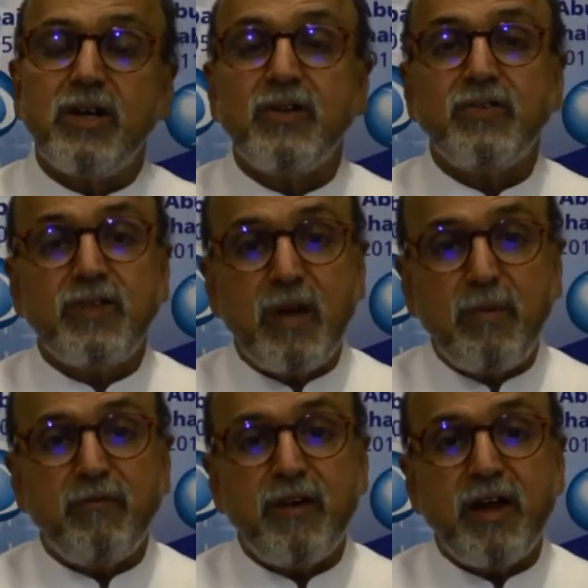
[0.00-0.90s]

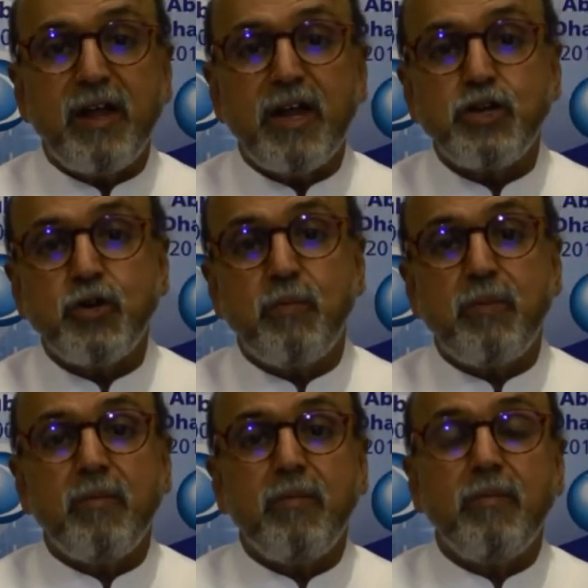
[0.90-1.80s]
stable funding ratio
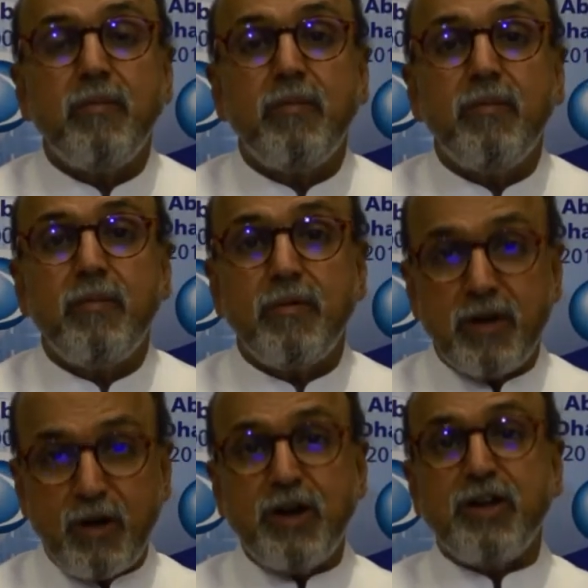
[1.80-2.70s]

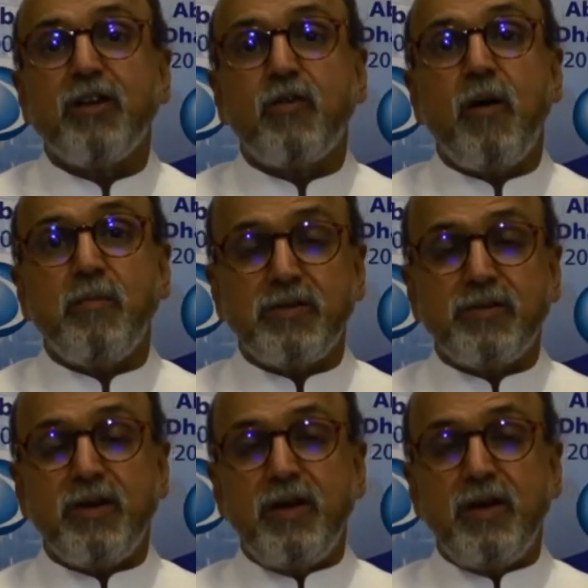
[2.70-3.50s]
regulatory requirements.